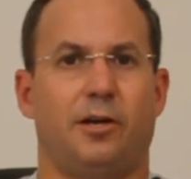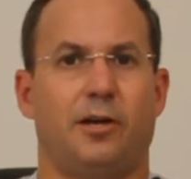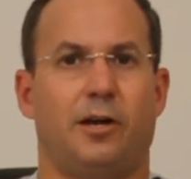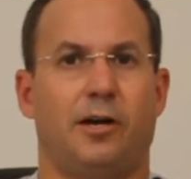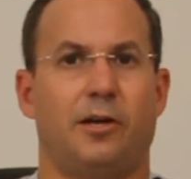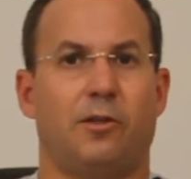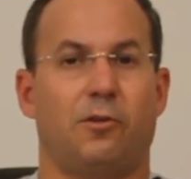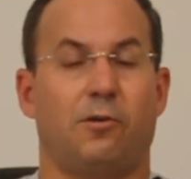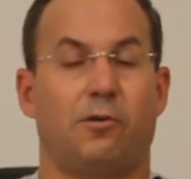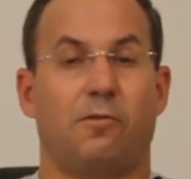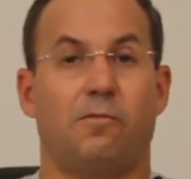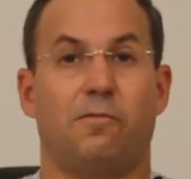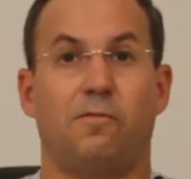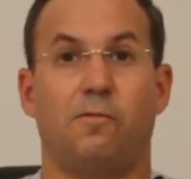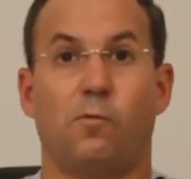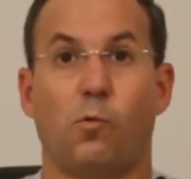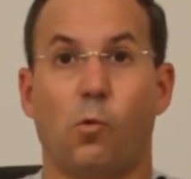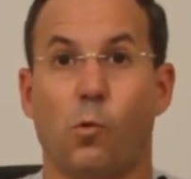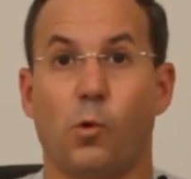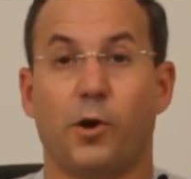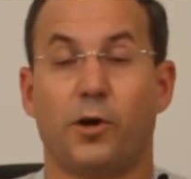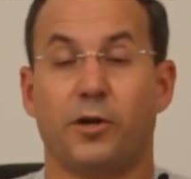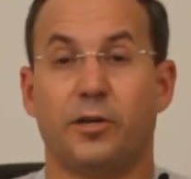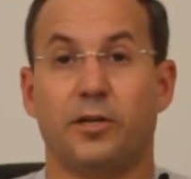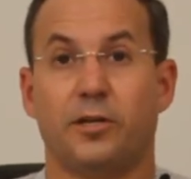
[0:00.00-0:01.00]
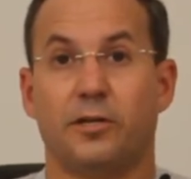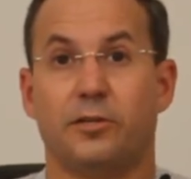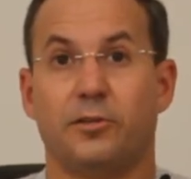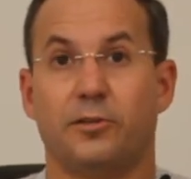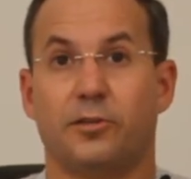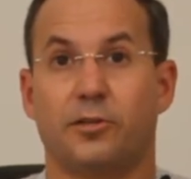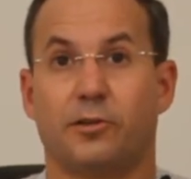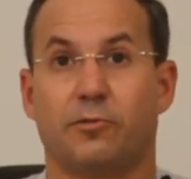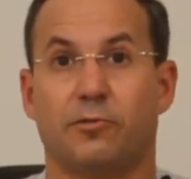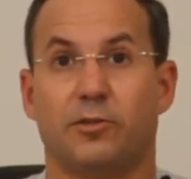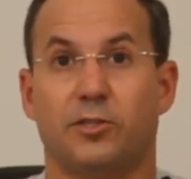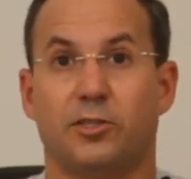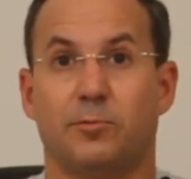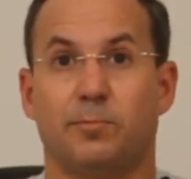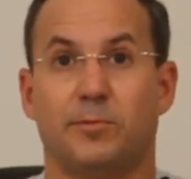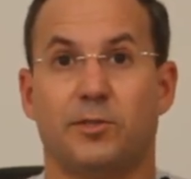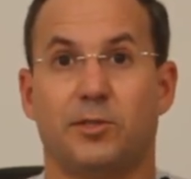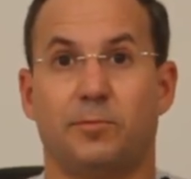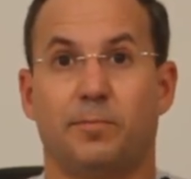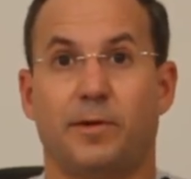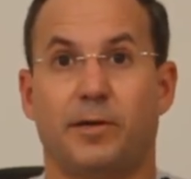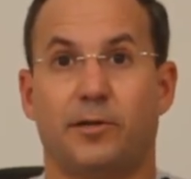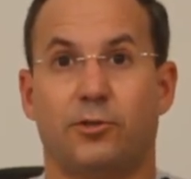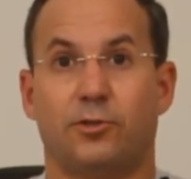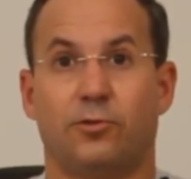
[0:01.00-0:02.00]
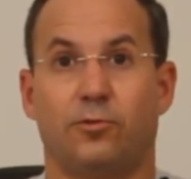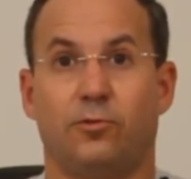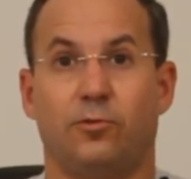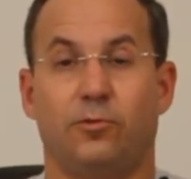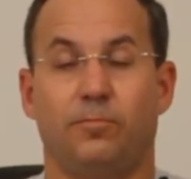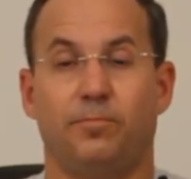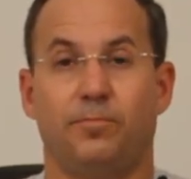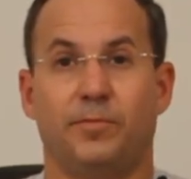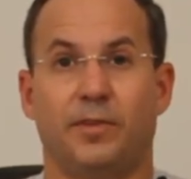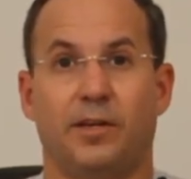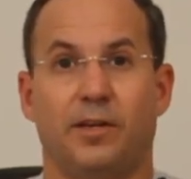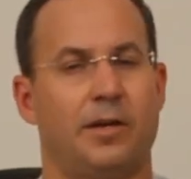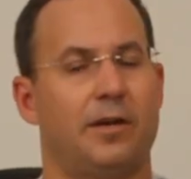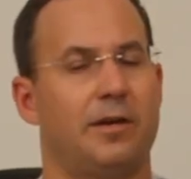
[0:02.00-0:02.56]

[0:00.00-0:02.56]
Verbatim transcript: I look forward to the Christmas special,